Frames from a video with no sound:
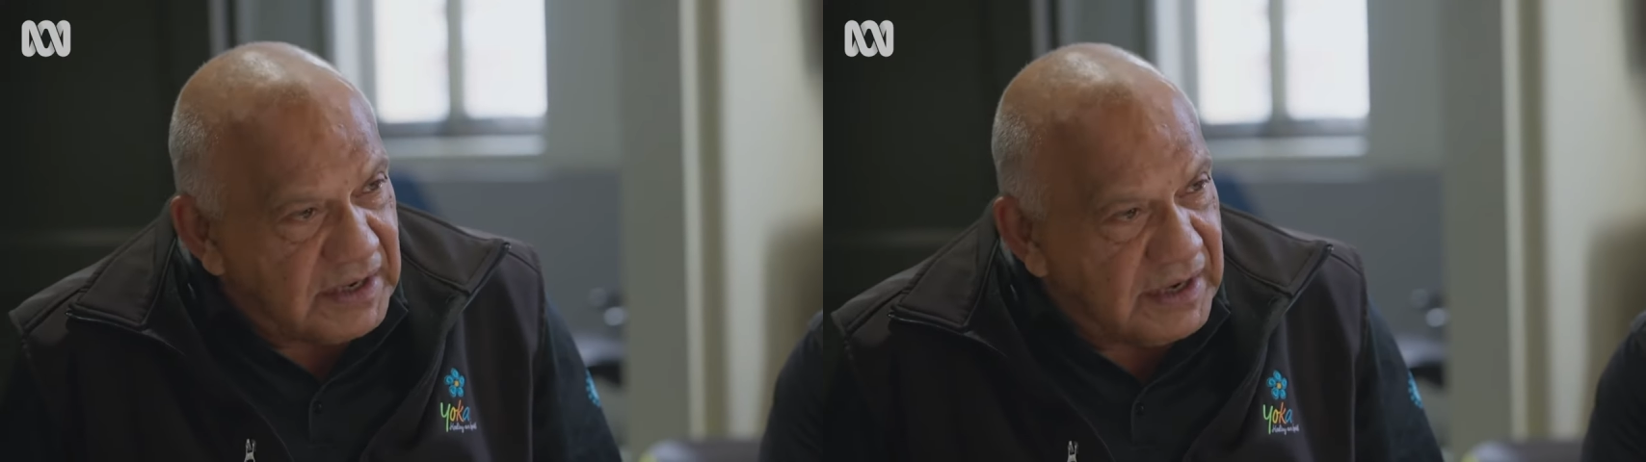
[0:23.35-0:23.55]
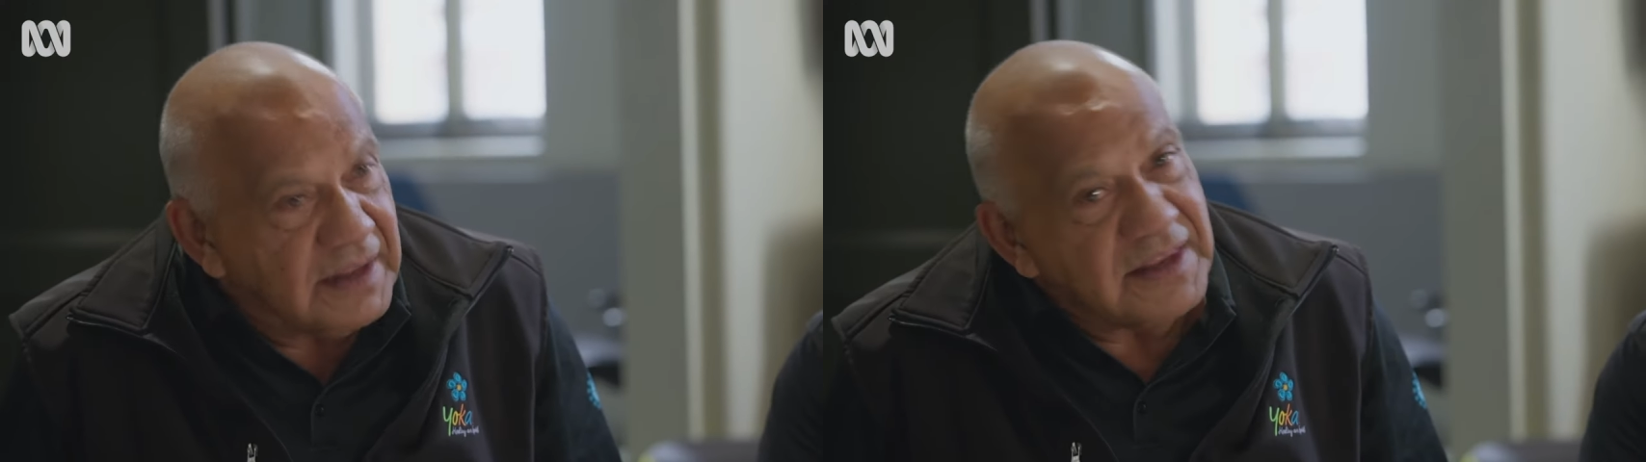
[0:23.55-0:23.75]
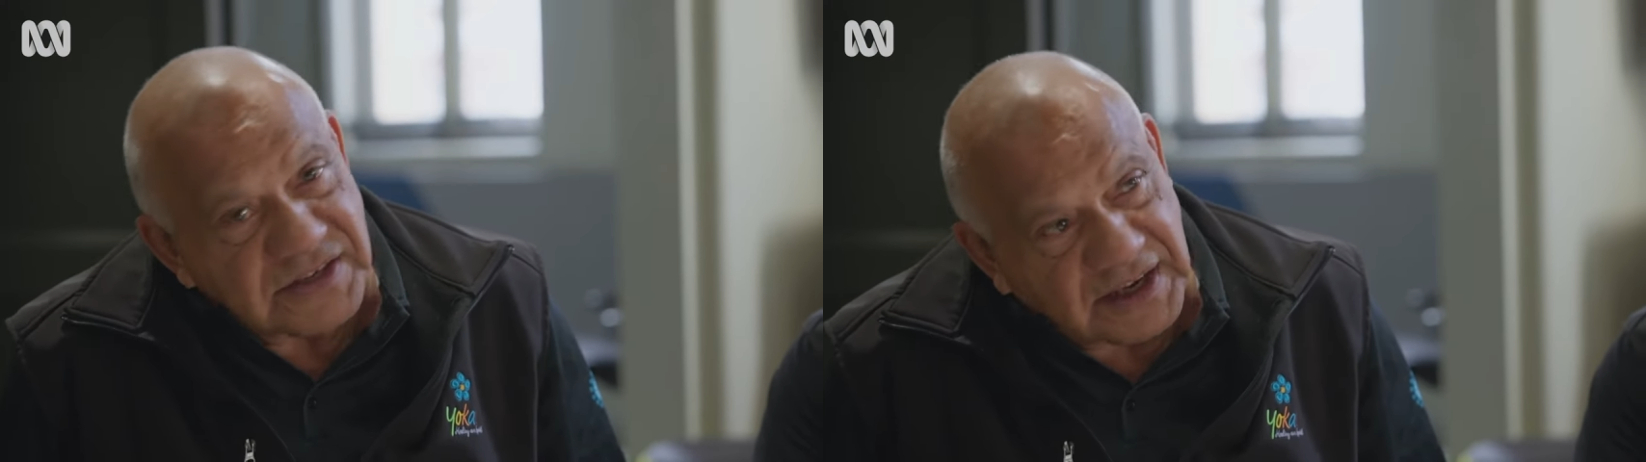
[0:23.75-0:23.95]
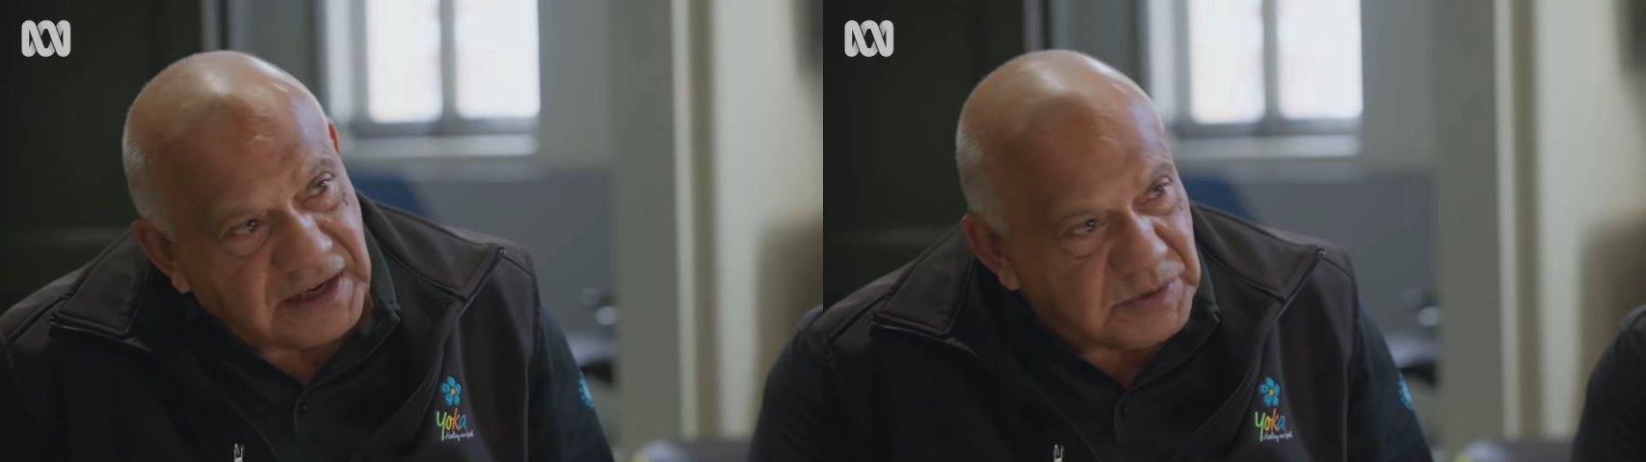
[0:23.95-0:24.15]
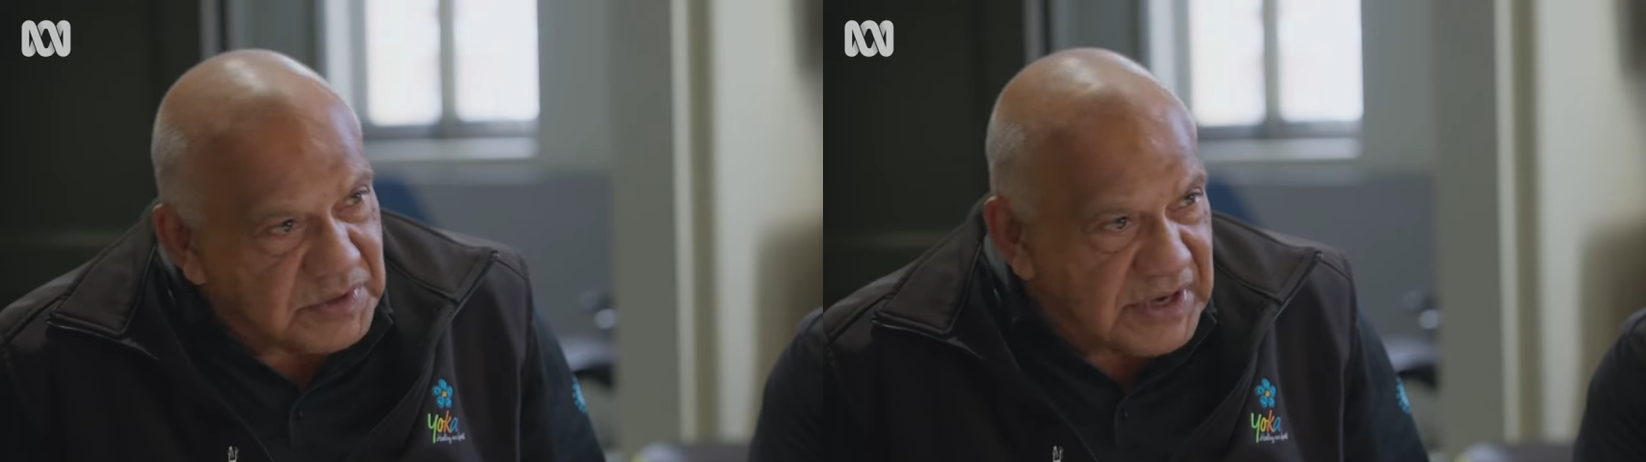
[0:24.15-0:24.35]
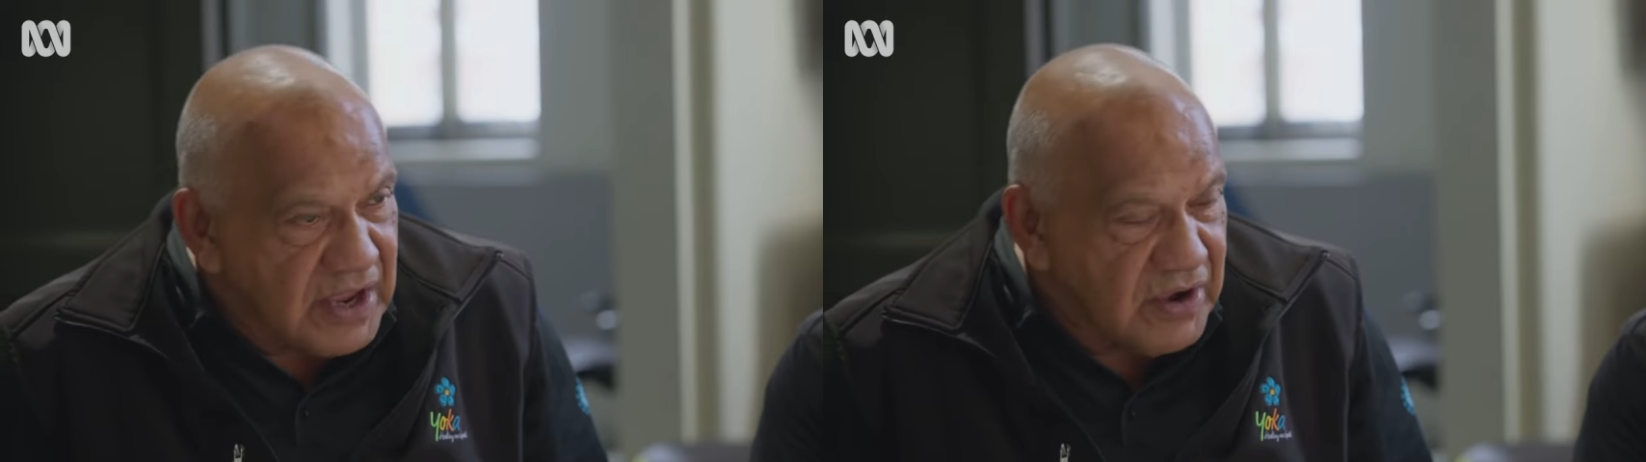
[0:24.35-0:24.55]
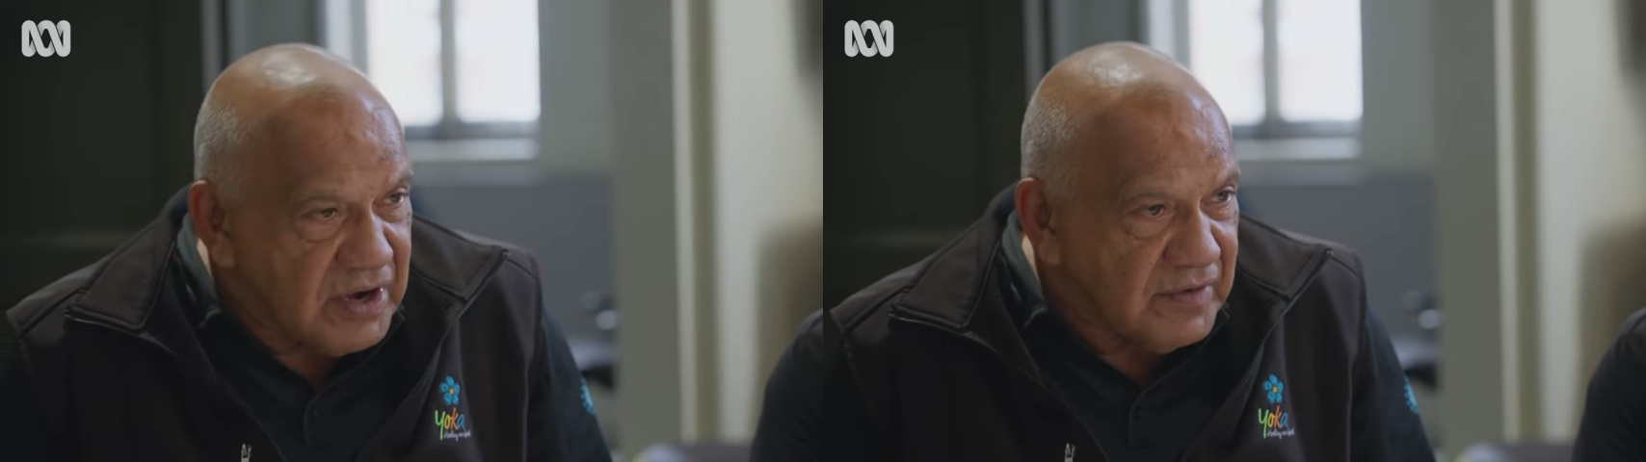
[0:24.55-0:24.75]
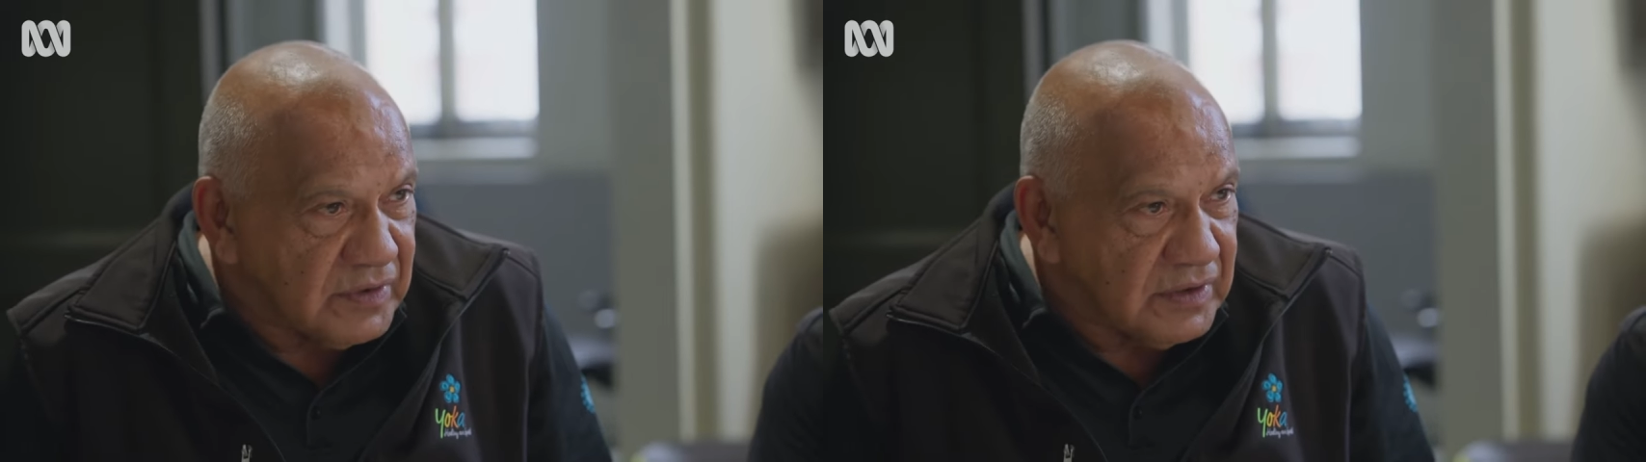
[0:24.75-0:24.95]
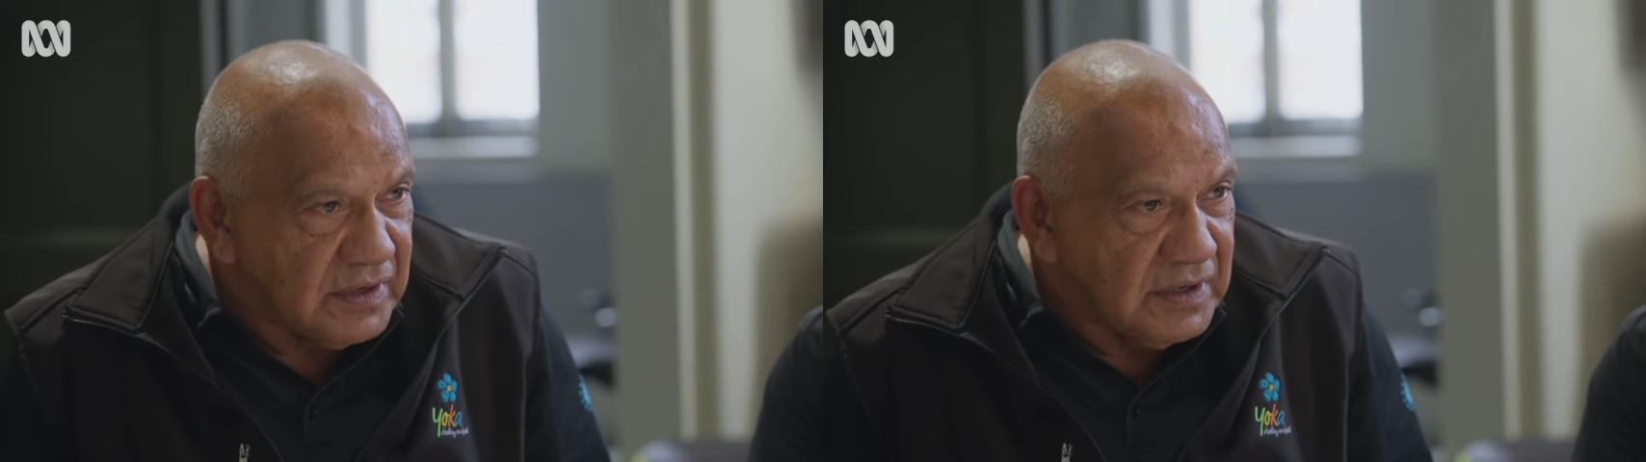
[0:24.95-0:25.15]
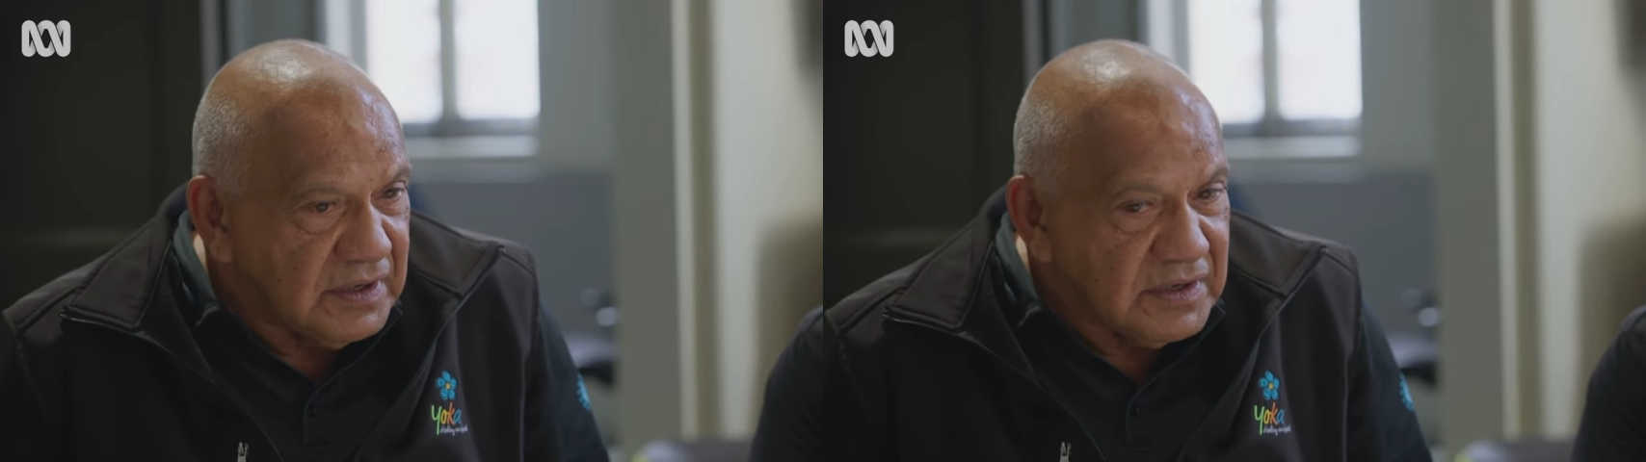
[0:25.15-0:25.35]
In this case was A.O. Neville.
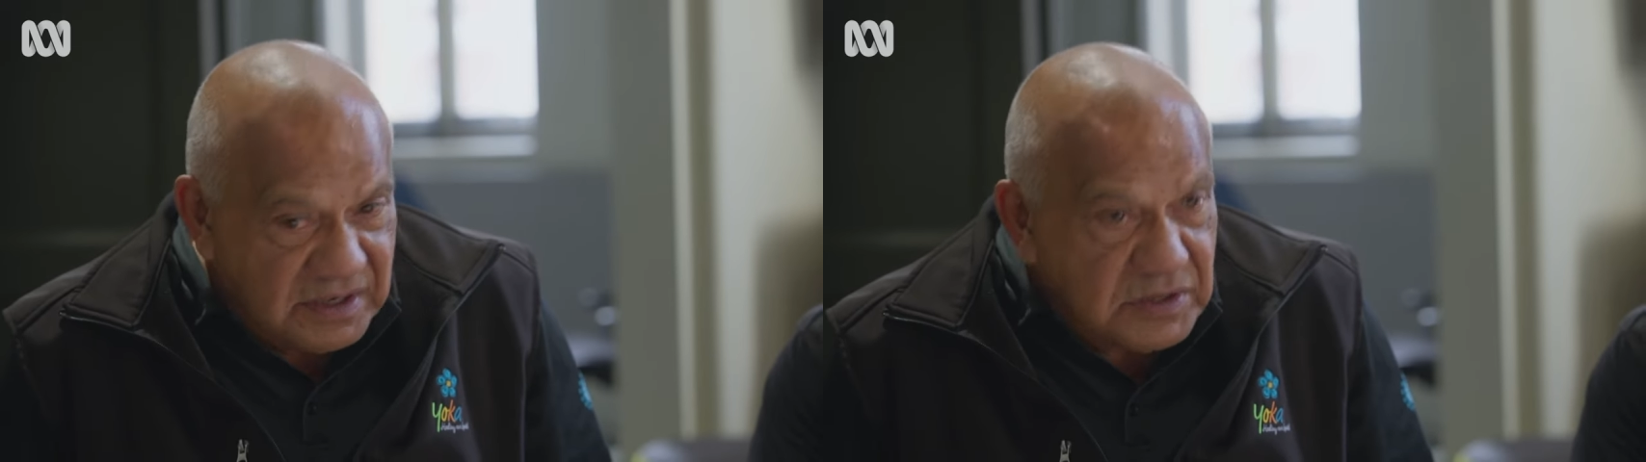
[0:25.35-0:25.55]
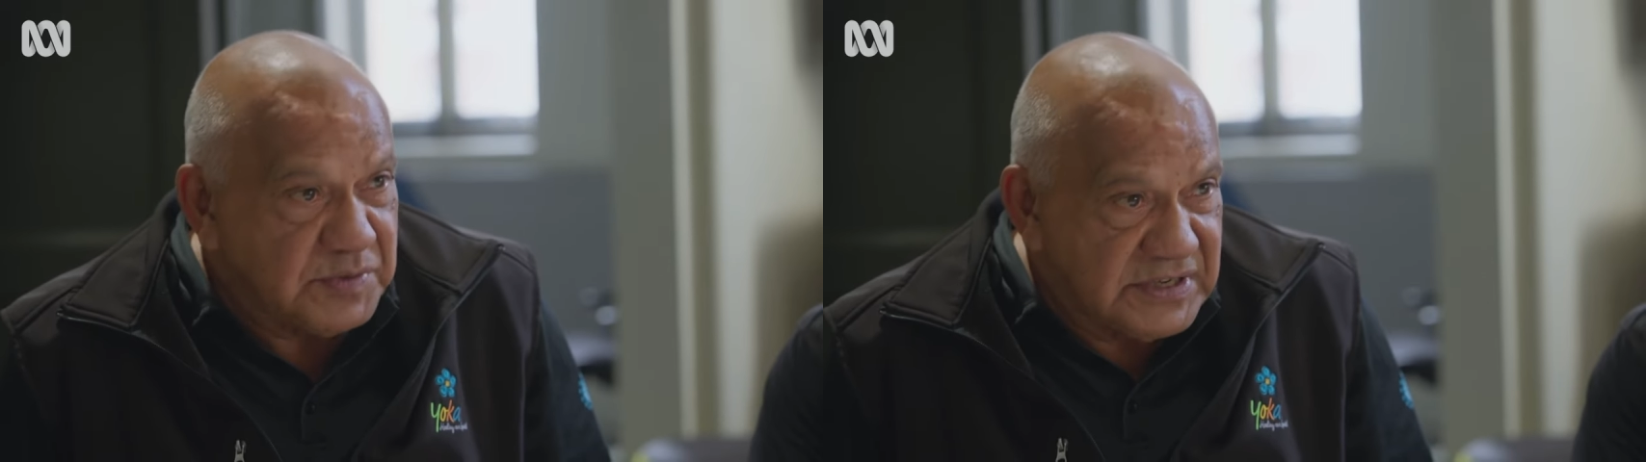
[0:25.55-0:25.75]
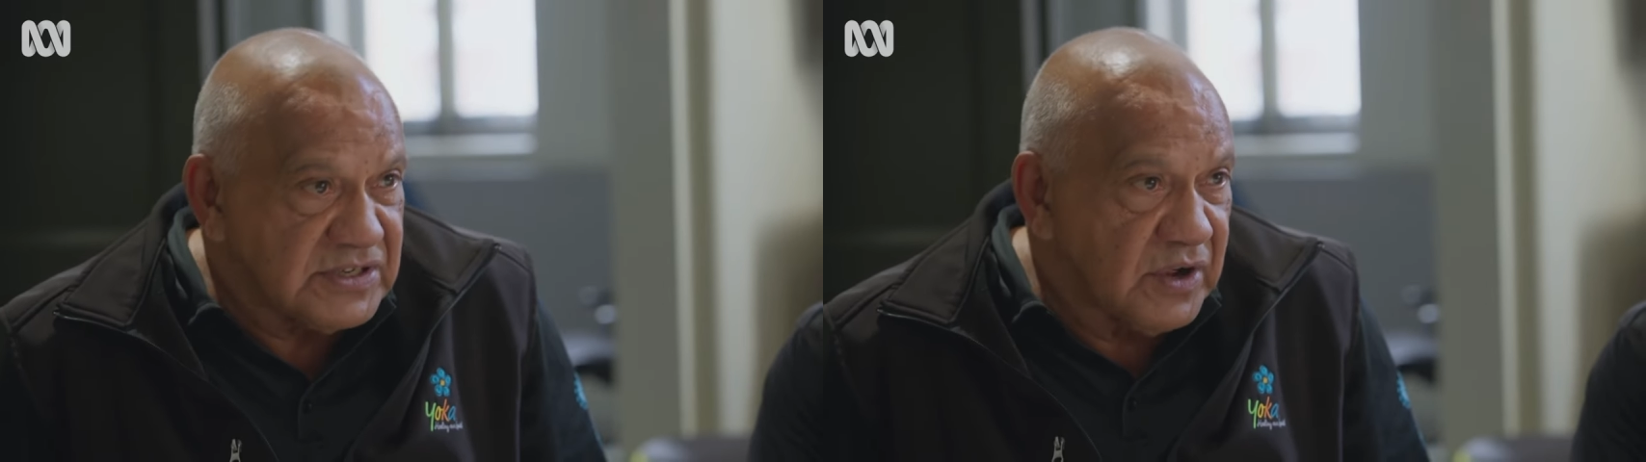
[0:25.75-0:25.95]
So this was his